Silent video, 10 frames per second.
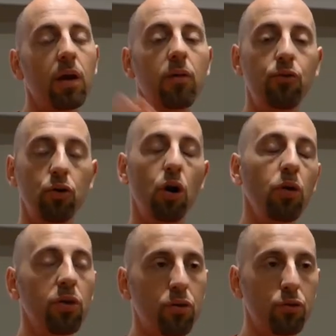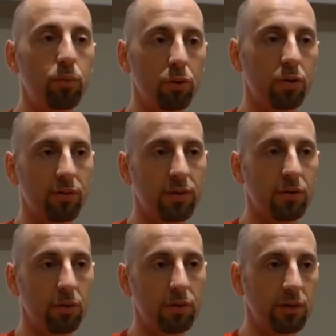If you know the throughput of
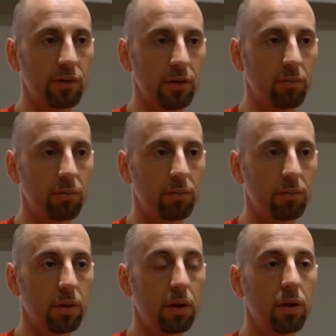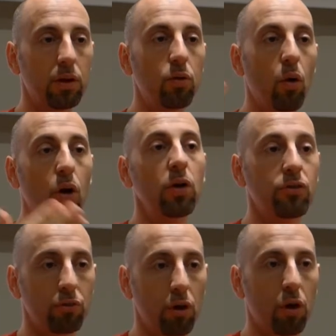this whole system, you
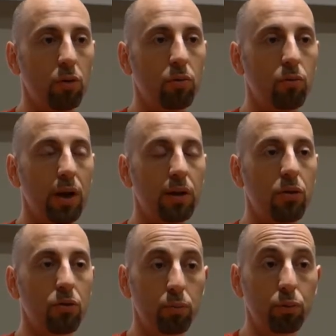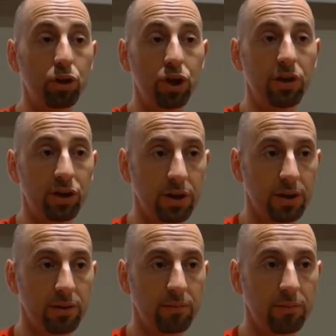also know when the throughput changes.